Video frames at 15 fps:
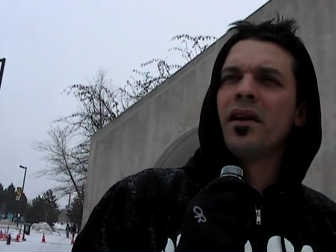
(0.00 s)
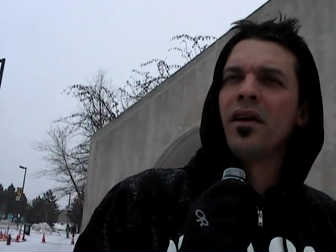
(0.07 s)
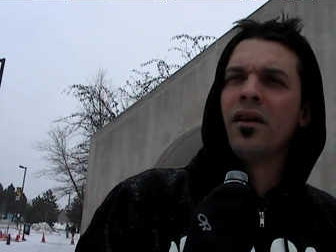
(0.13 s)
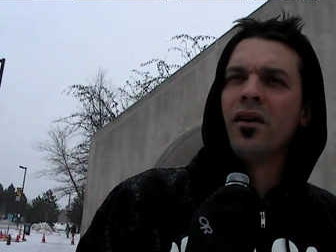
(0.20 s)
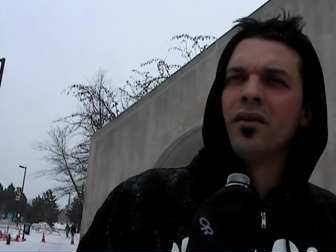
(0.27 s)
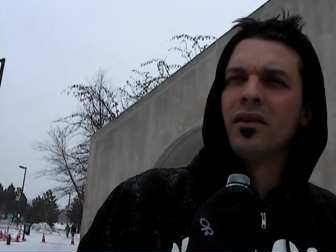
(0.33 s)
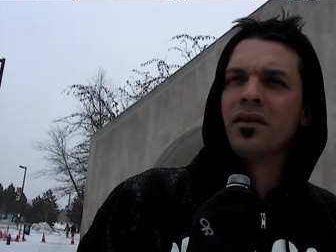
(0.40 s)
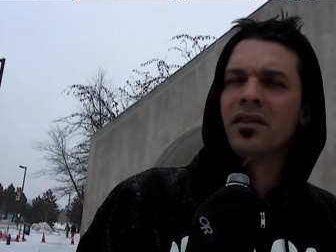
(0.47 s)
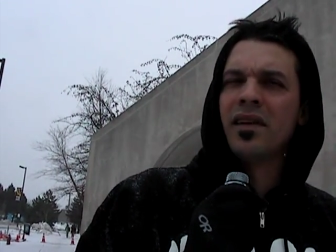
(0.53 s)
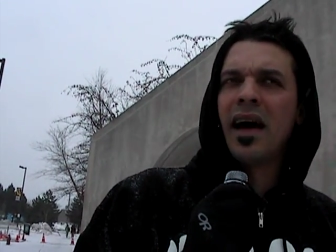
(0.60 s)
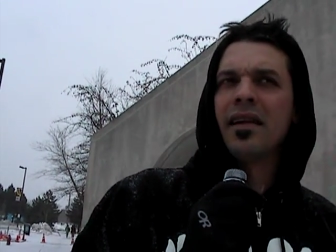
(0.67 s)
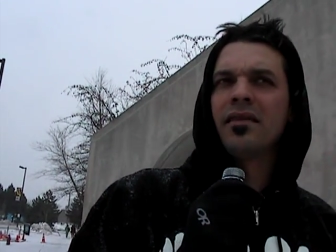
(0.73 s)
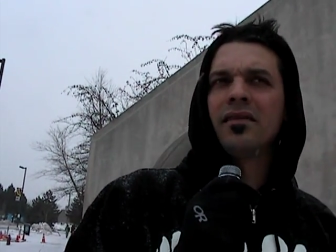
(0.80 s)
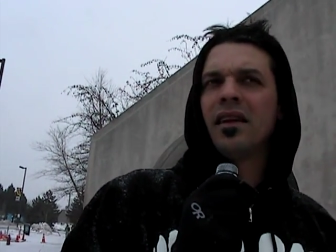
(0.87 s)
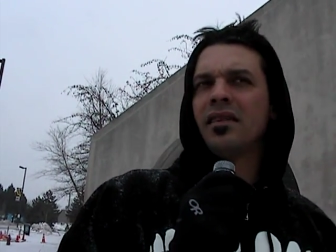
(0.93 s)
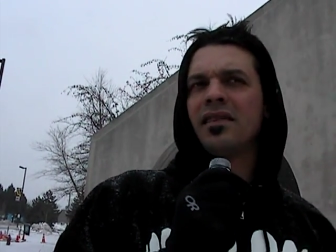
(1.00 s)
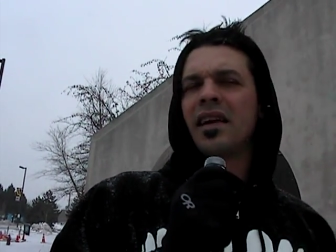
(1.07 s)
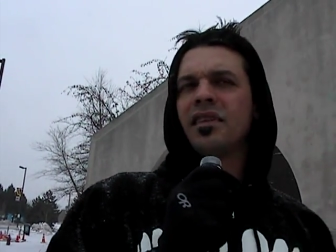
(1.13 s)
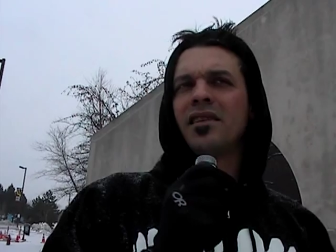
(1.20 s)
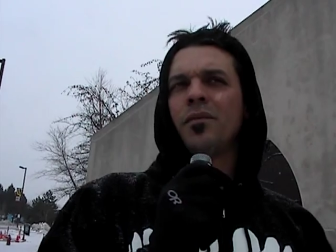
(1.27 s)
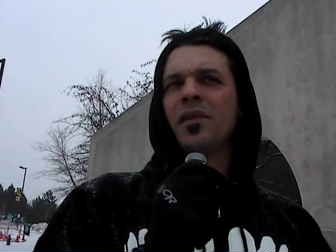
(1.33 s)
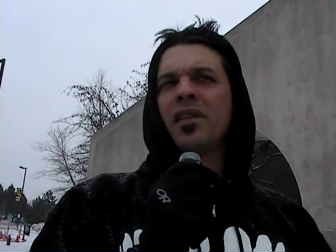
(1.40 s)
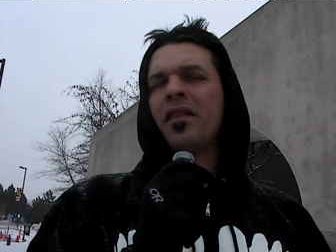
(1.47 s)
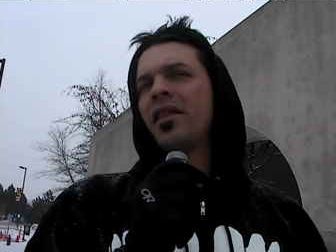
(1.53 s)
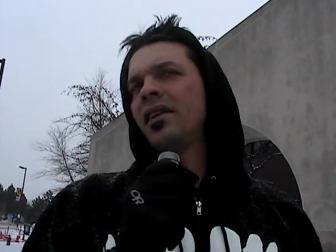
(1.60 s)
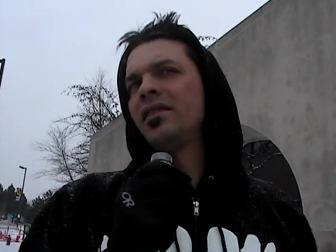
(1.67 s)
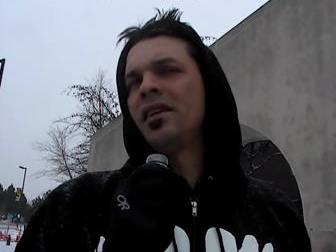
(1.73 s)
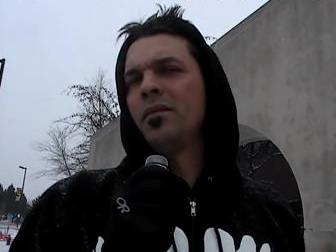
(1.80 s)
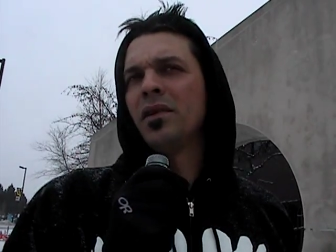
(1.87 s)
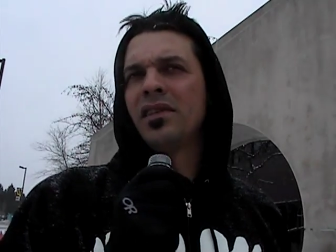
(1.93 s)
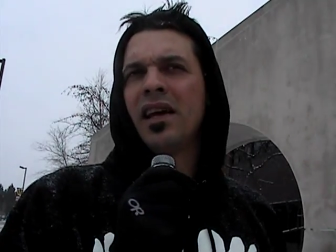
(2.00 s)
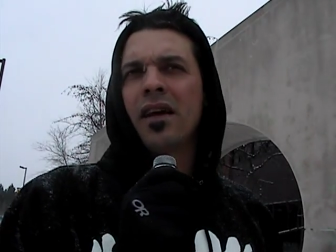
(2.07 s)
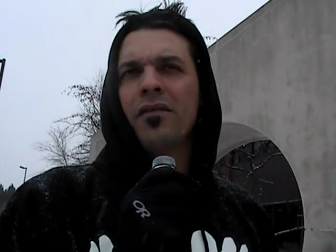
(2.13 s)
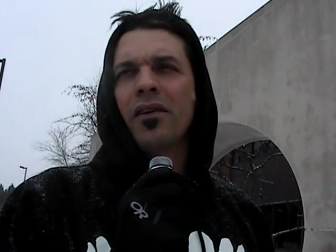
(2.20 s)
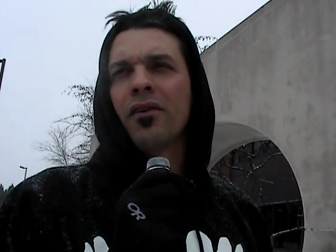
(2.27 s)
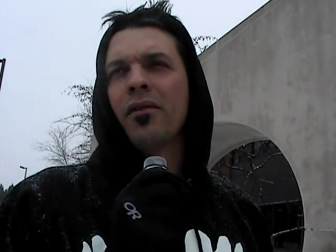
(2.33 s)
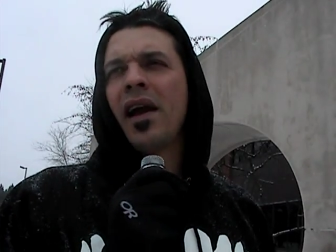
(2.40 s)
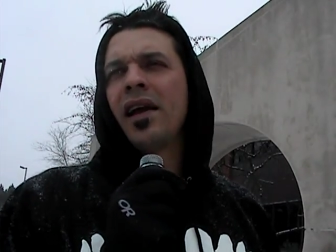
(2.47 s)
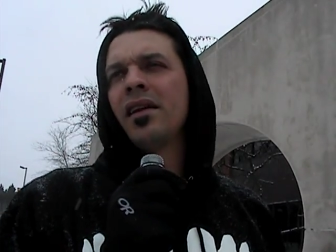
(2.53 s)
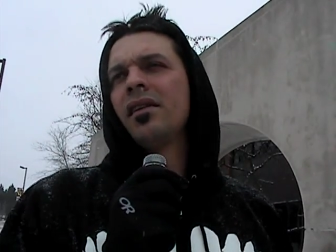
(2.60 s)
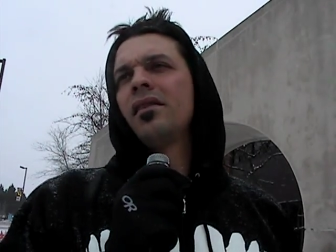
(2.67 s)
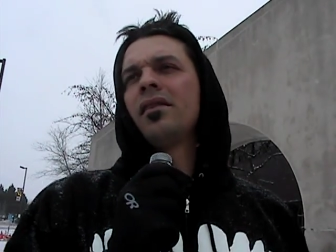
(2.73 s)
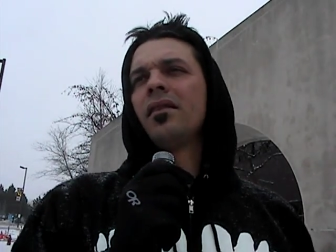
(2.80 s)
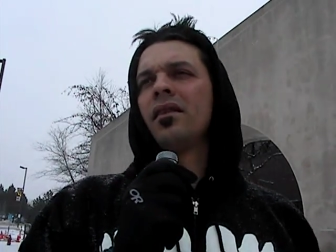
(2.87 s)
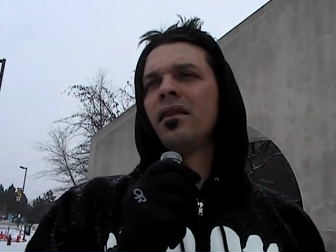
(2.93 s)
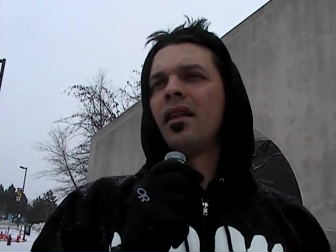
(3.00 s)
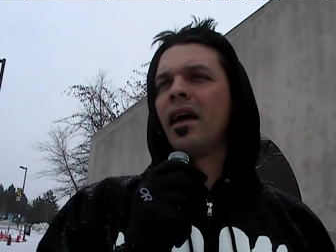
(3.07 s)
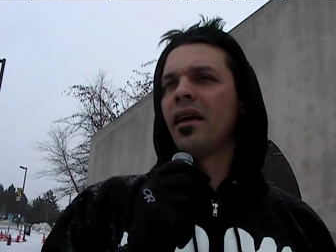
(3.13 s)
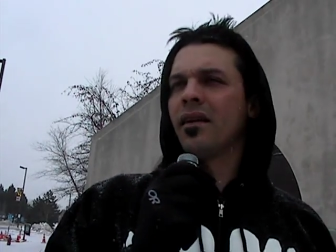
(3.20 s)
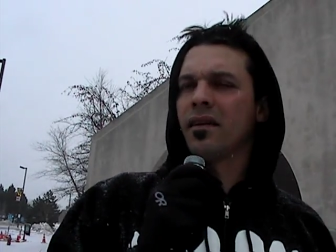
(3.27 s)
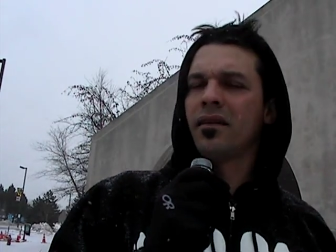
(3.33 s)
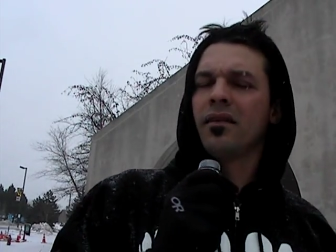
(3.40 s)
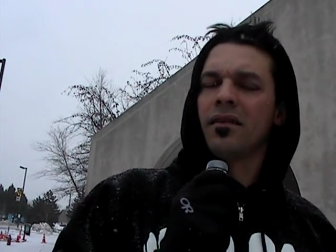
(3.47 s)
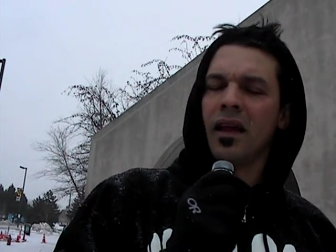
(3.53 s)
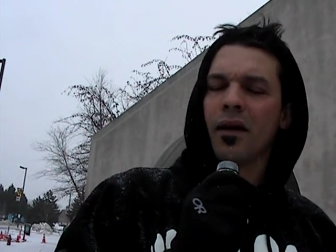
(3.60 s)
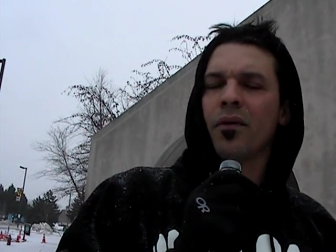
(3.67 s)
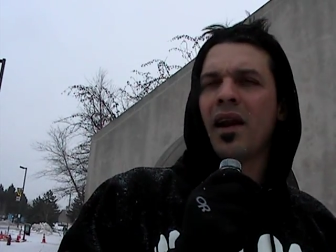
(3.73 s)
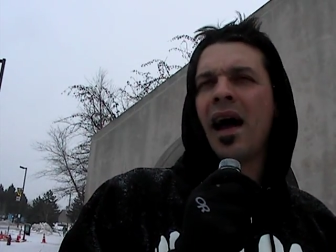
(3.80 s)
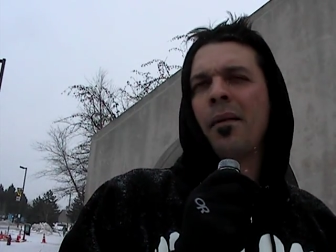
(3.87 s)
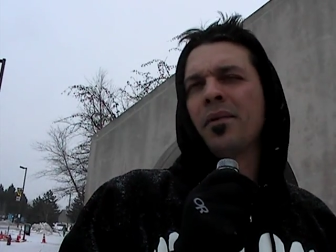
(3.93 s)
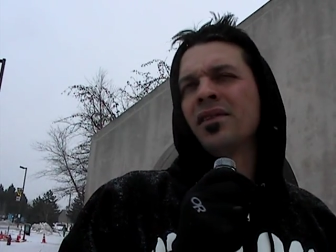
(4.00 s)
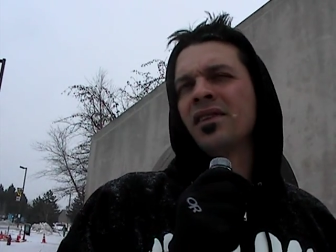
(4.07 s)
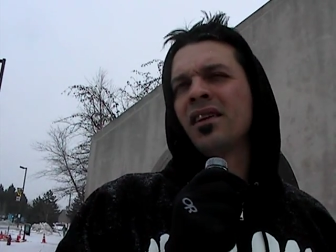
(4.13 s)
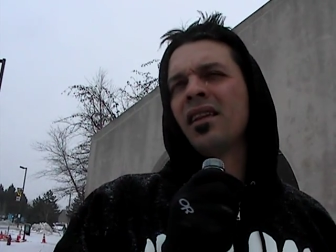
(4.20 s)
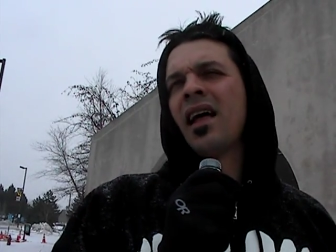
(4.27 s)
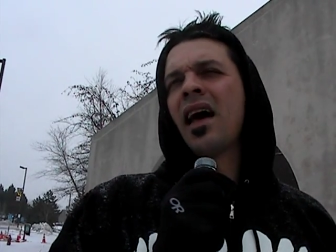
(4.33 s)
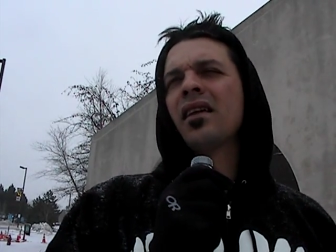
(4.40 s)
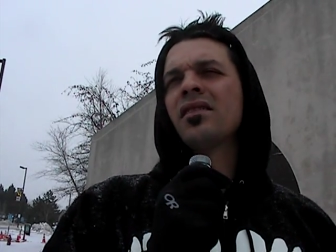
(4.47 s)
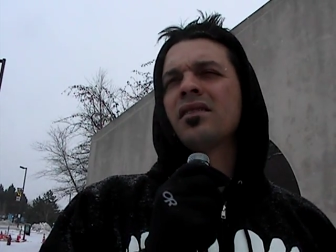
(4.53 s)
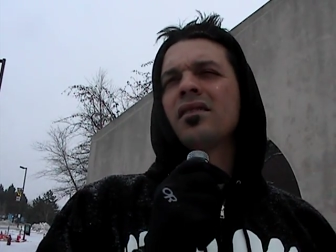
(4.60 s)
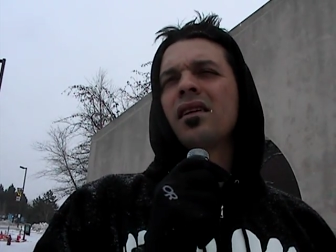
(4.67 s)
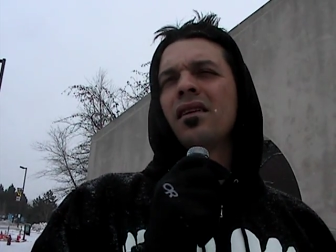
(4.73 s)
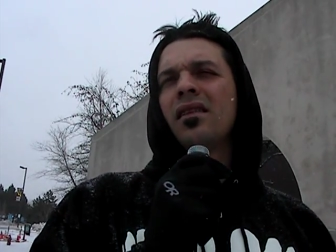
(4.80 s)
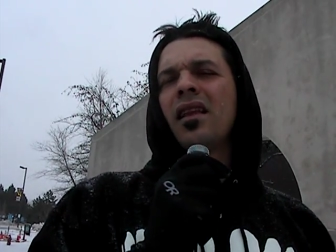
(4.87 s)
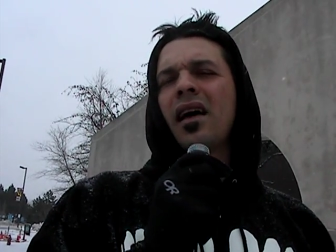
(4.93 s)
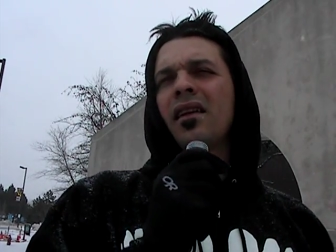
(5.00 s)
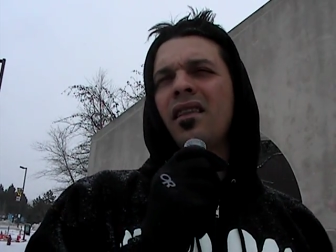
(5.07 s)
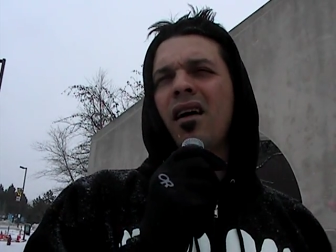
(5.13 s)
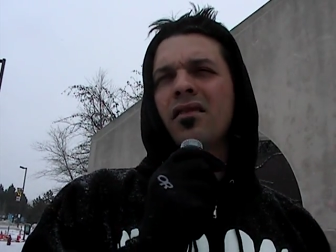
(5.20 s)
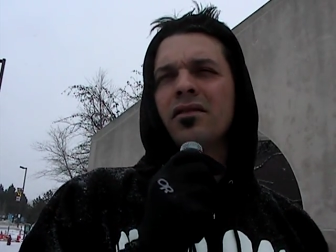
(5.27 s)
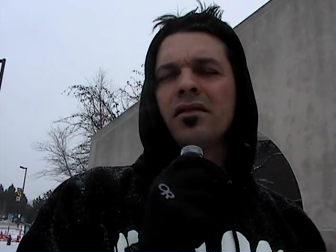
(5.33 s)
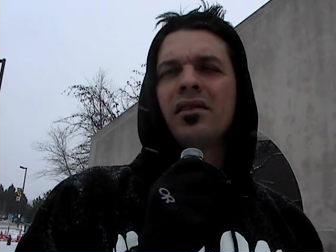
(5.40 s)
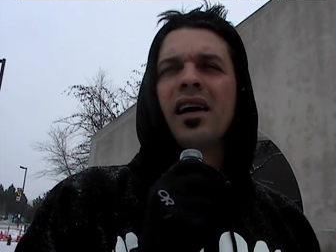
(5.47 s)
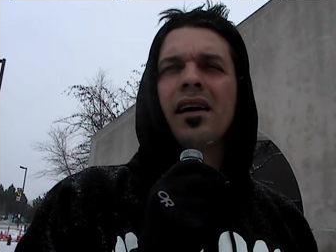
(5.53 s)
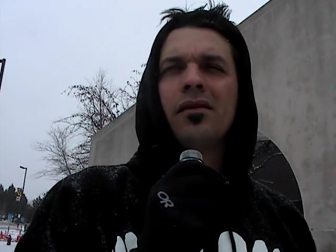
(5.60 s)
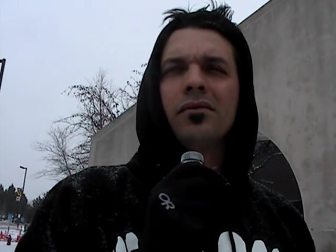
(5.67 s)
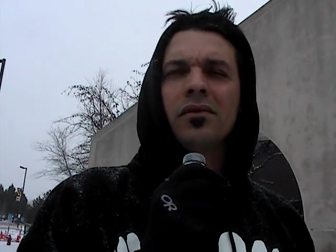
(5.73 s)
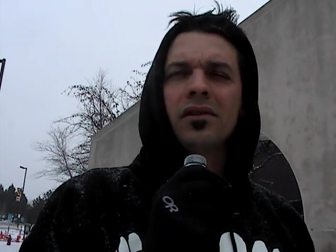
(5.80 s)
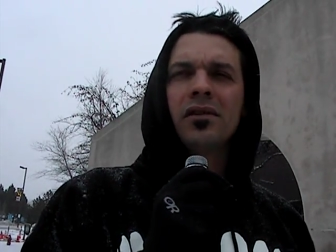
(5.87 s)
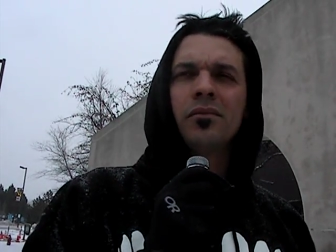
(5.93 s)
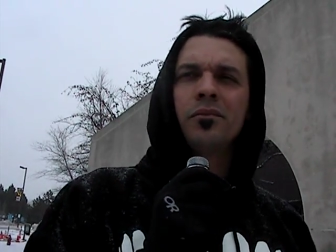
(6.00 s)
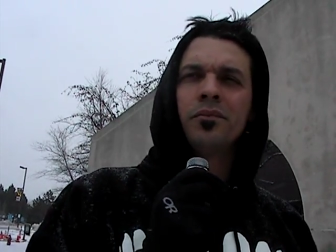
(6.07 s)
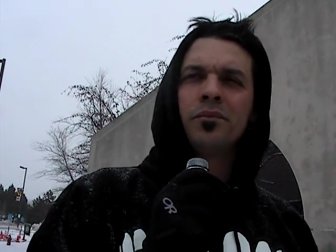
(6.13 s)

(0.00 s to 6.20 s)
You know, it's not something that they seem to take for granted, like what happens in a lot of larger towns.